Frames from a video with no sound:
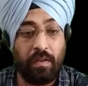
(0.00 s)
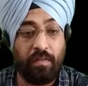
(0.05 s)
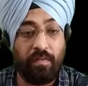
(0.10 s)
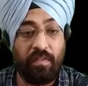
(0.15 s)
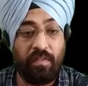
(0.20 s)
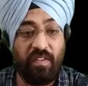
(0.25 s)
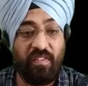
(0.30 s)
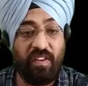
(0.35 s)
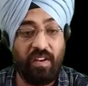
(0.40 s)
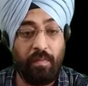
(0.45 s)

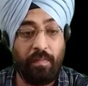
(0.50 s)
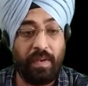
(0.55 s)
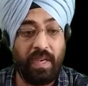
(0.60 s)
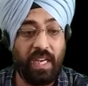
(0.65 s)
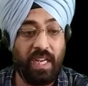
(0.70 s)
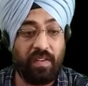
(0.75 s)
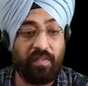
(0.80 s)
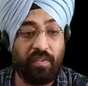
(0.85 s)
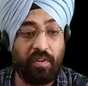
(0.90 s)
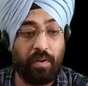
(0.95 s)
We will
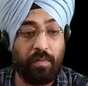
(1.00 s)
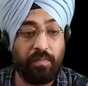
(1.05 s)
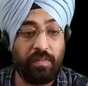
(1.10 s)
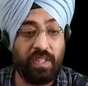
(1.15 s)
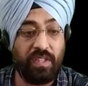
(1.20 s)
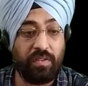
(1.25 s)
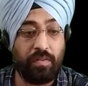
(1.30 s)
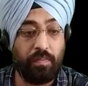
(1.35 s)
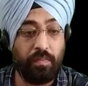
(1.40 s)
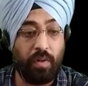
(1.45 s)
break from
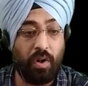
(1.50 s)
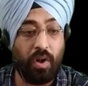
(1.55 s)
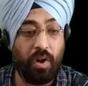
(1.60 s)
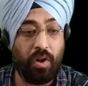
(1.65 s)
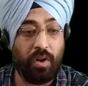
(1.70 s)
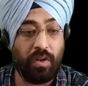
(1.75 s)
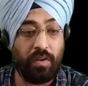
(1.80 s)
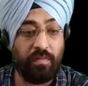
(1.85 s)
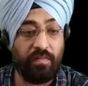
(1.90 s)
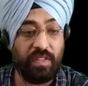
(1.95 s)
this
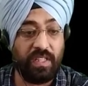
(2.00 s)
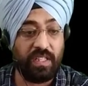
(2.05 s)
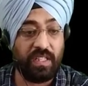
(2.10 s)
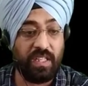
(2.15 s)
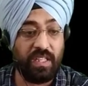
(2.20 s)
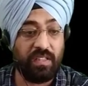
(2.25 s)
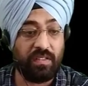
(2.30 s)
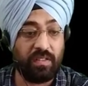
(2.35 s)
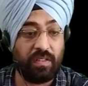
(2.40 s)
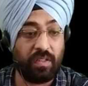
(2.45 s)
bond which
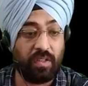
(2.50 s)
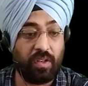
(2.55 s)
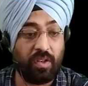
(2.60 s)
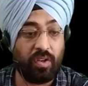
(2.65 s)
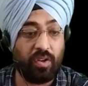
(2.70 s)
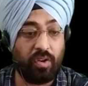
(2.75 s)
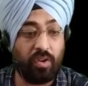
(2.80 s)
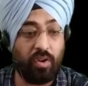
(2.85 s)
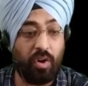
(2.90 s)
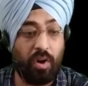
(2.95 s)
is
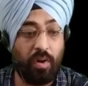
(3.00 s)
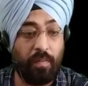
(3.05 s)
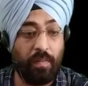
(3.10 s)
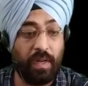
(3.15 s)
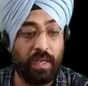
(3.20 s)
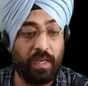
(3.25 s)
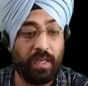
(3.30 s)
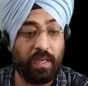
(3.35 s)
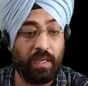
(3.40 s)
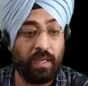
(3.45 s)

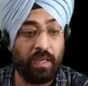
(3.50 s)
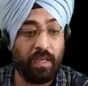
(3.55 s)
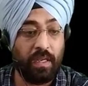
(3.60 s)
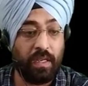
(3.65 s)
common.